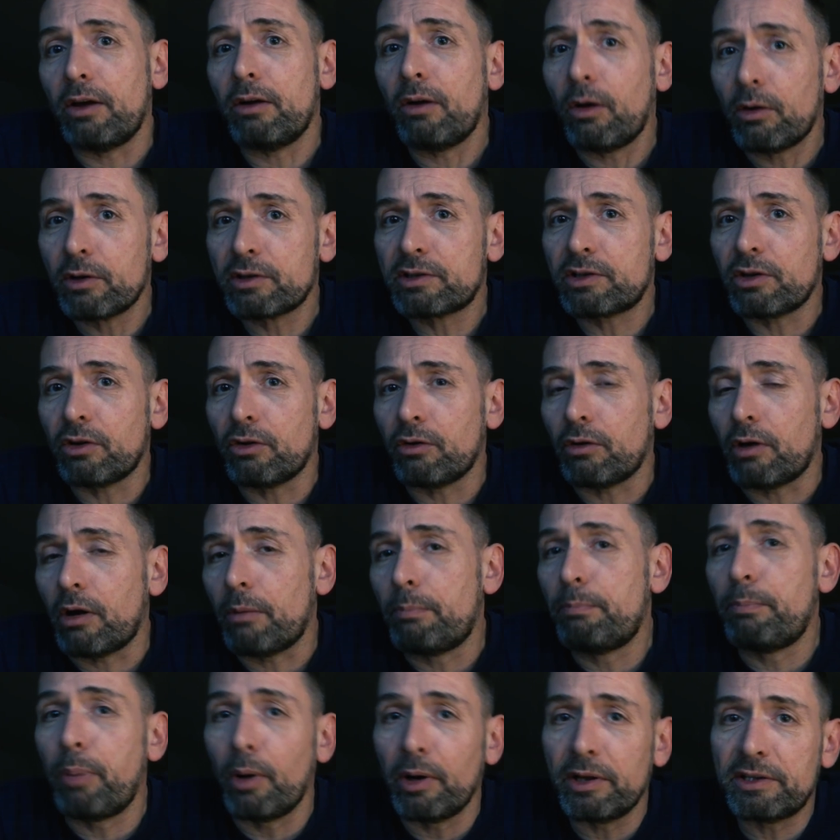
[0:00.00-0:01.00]
also
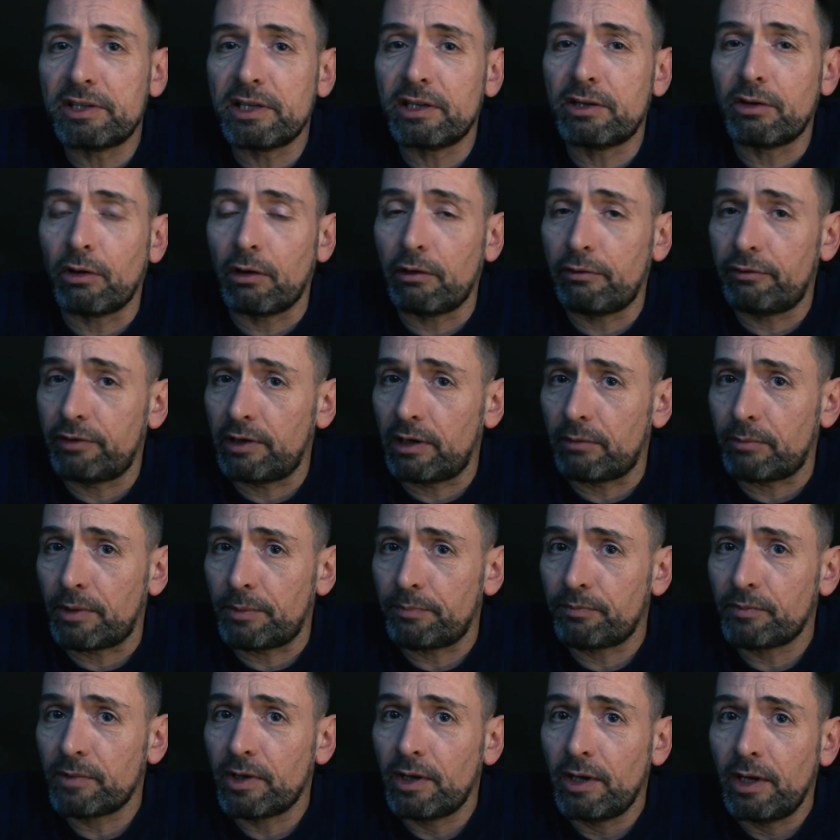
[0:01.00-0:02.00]
a political
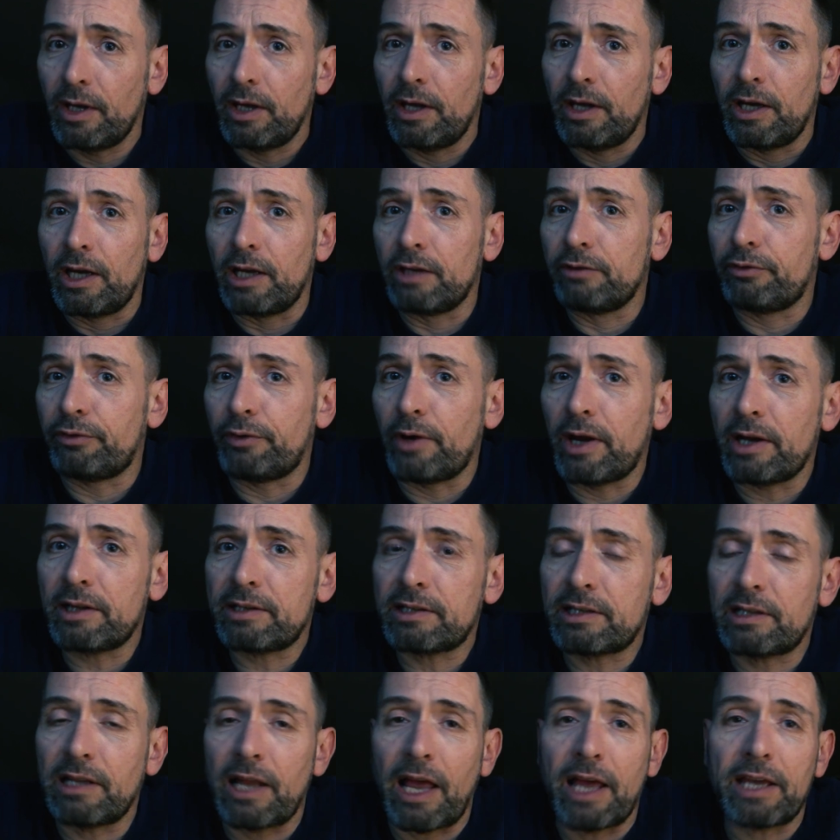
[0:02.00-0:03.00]
film. In
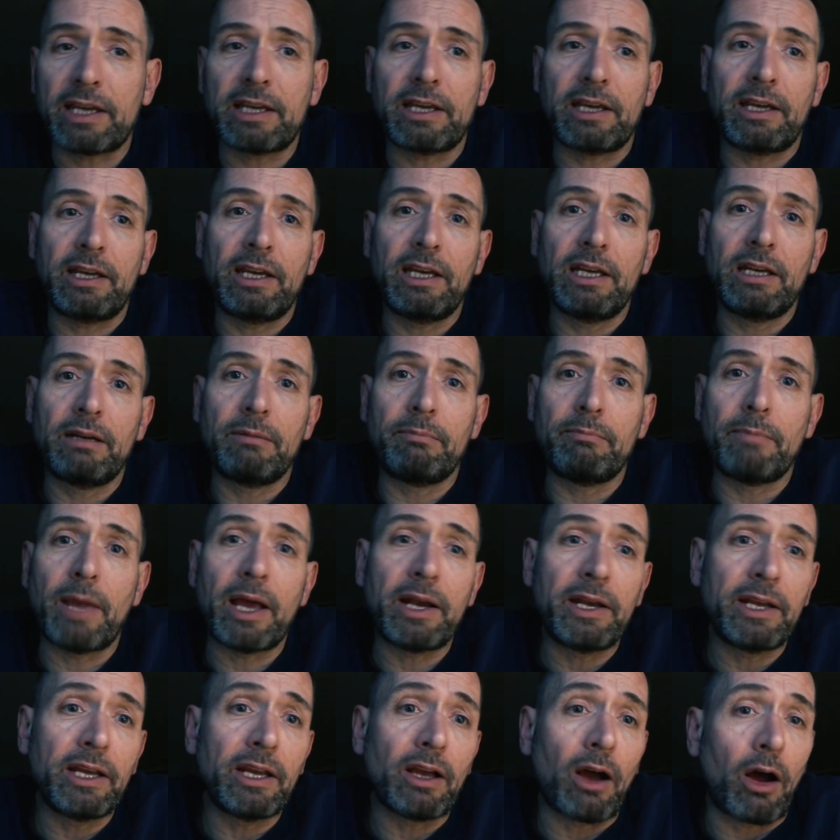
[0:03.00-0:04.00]
France, like in
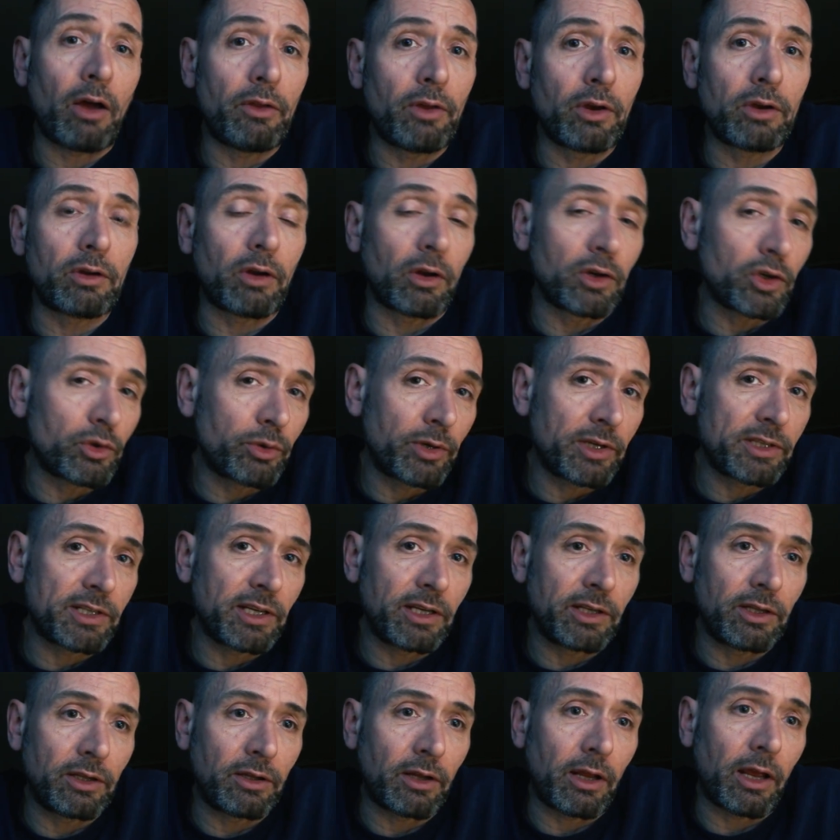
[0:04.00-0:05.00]
many other countries
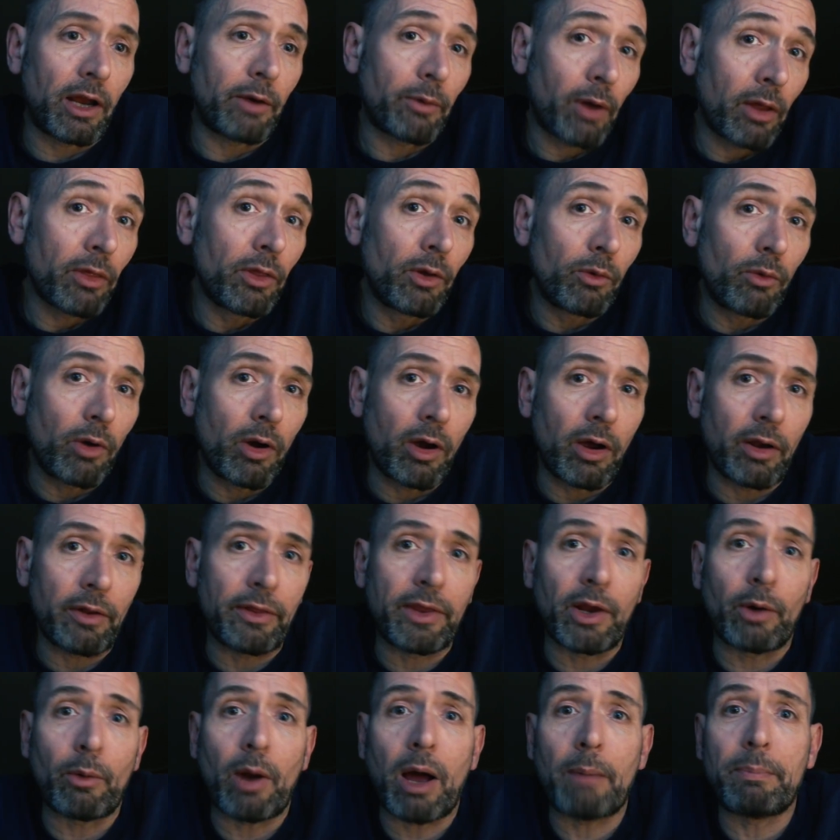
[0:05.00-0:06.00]
around the
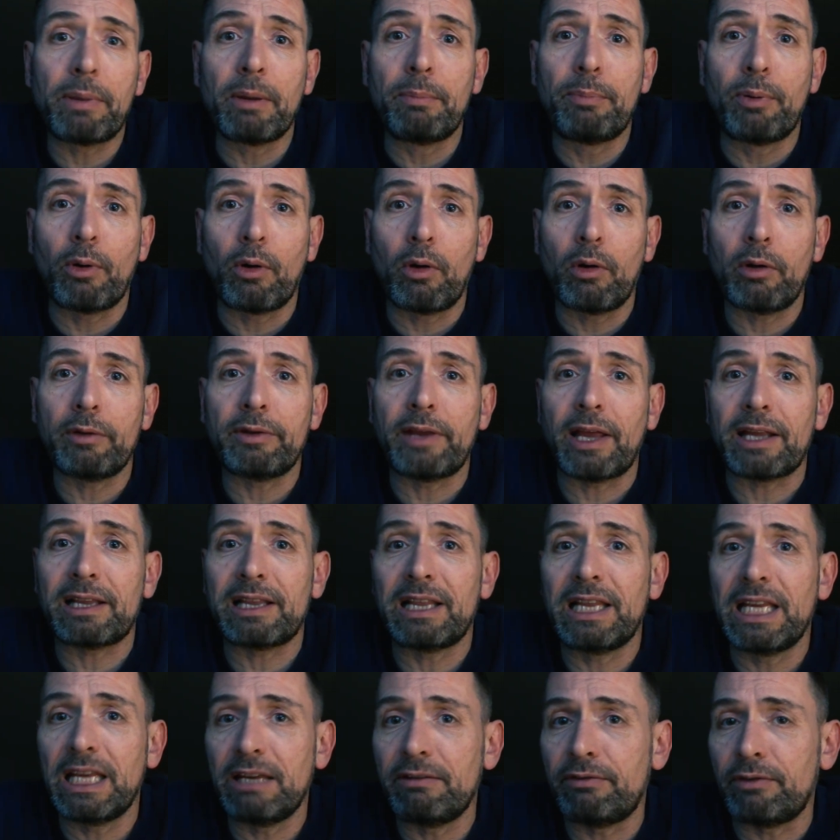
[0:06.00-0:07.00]
world, there are people
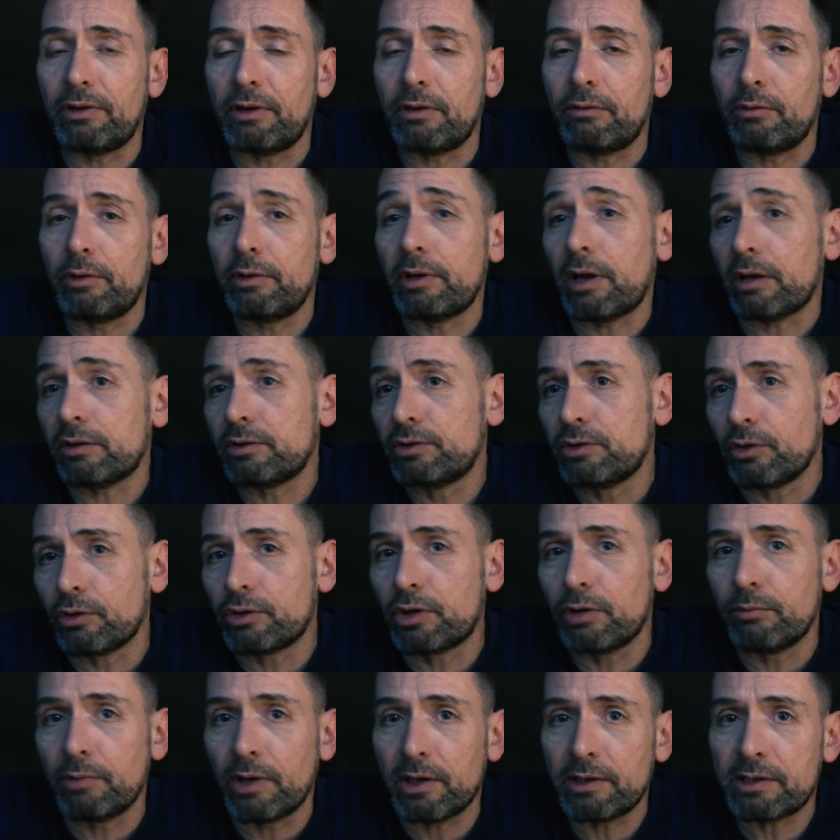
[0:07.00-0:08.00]
that live without
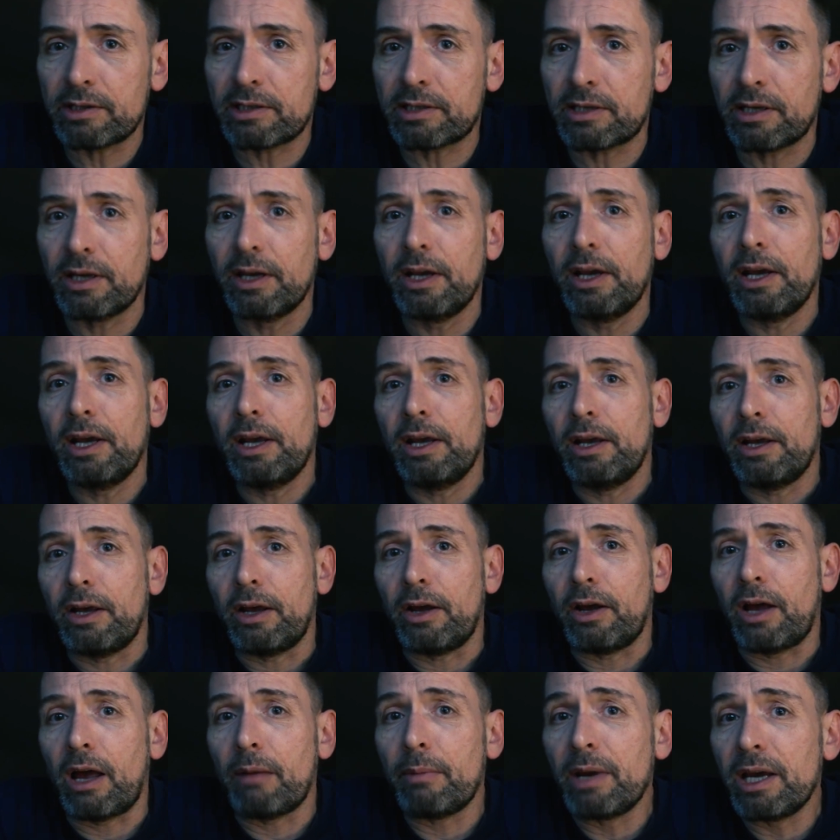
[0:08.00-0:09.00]
documents,
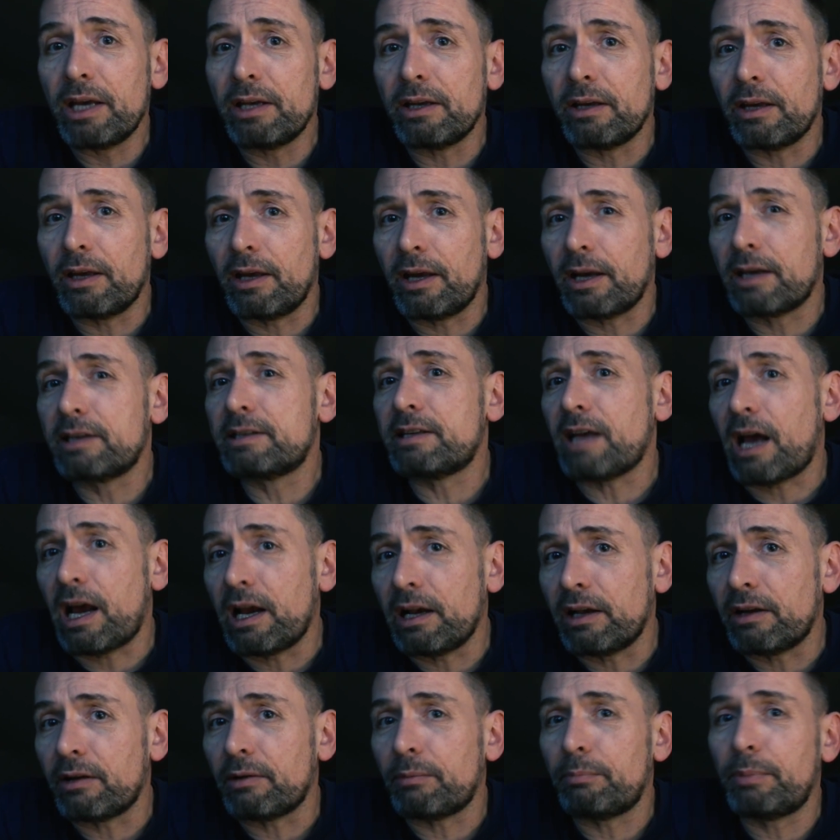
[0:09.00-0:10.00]
I mean
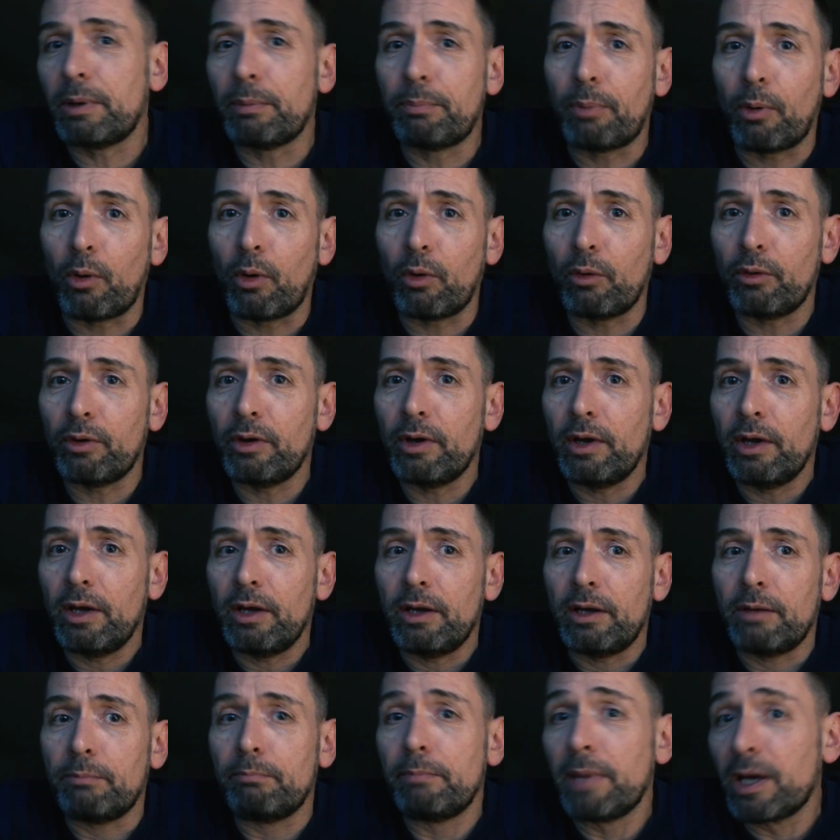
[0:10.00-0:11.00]
exiled people,
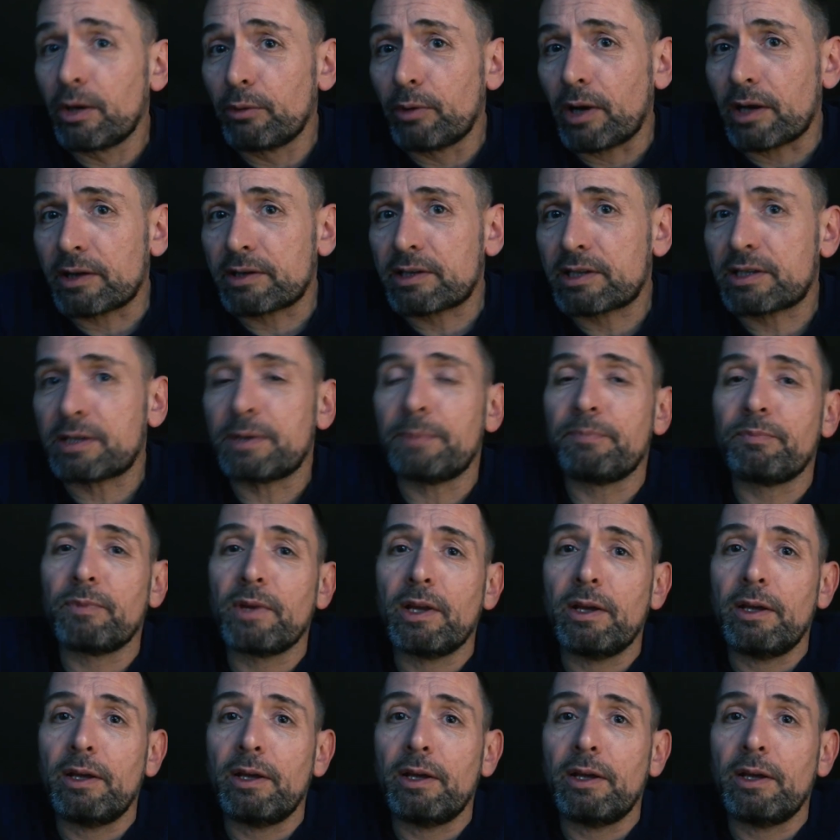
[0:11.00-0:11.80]
migrants.